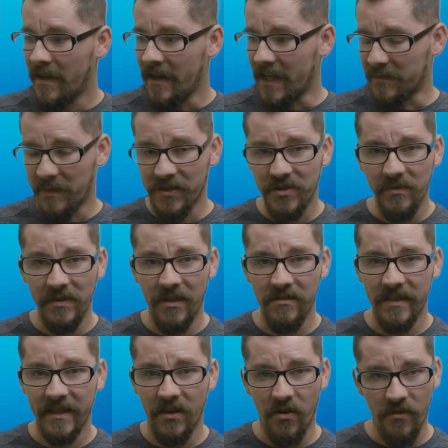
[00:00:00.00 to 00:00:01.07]
especially when there's
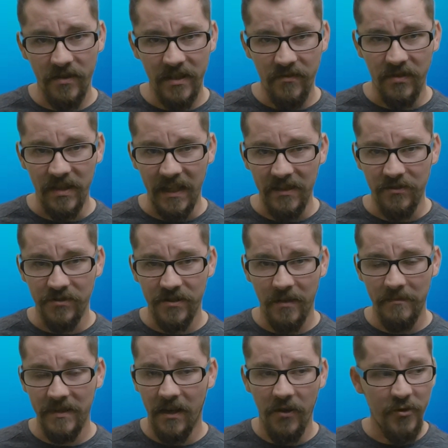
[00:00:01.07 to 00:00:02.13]
an early release or
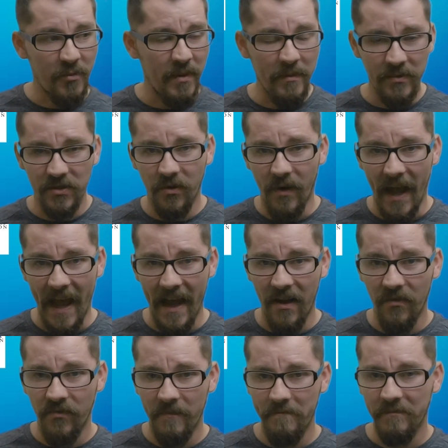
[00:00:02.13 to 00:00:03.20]
something that other people don't
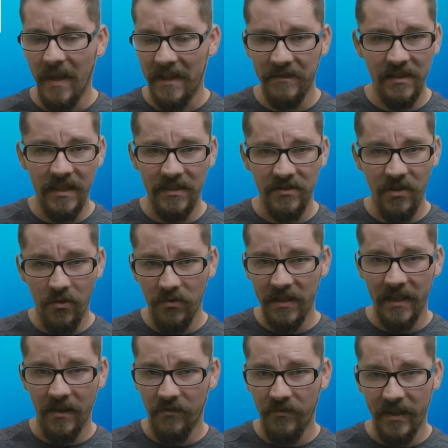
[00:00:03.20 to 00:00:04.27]
have. I think that's
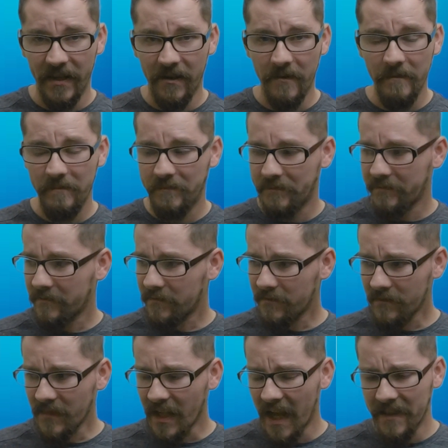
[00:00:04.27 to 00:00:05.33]
totally unfair.
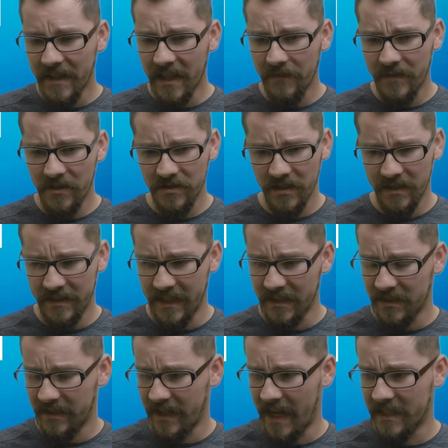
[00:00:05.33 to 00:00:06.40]
I think if there's a
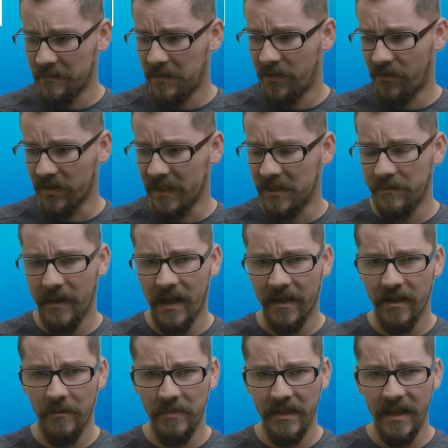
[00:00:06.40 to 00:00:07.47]
disc that hasn't been released by a
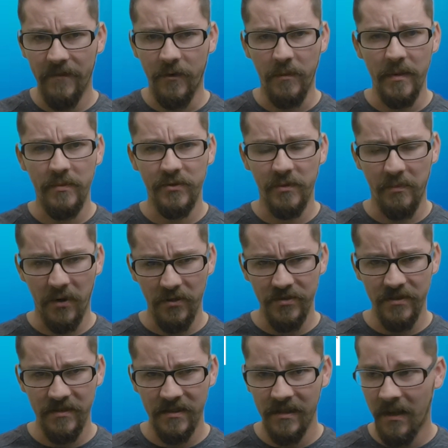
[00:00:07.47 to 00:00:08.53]
company yet for people to
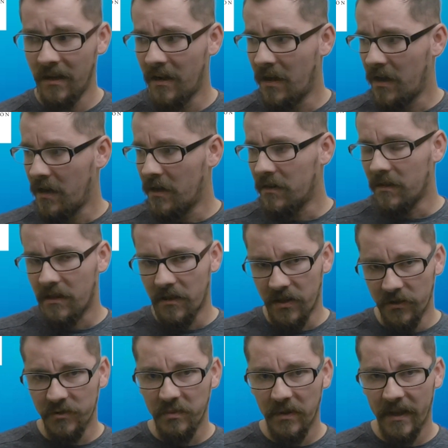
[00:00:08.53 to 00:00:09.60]
purchase,
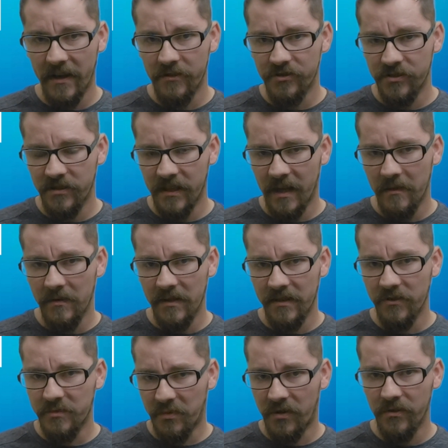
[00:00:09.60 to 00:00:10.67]
those pros should
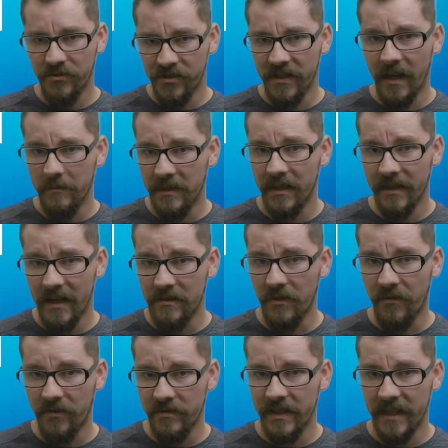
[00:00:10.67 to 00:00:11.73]
not be allowed to
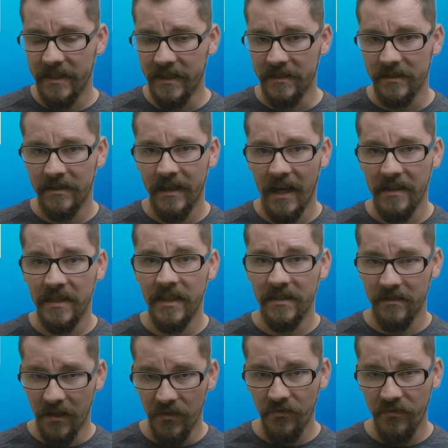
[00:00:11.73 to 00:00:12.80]
throw that disc. I think
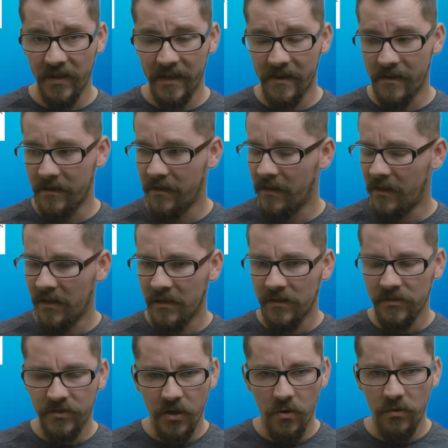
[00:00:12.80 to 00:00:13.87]
that's unfair,
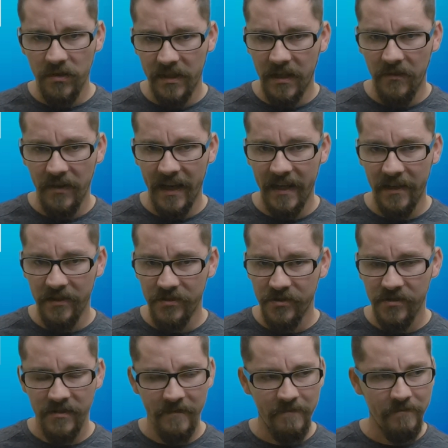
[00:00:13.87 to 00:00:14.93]
total
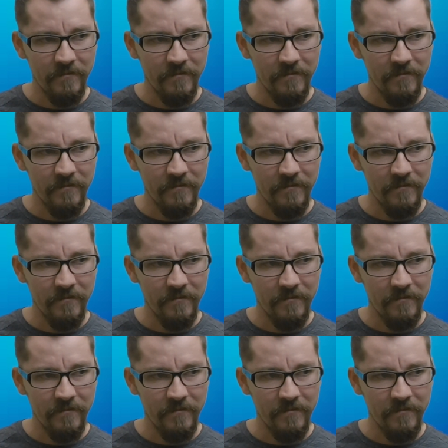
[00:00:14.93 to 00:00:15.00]
advantage,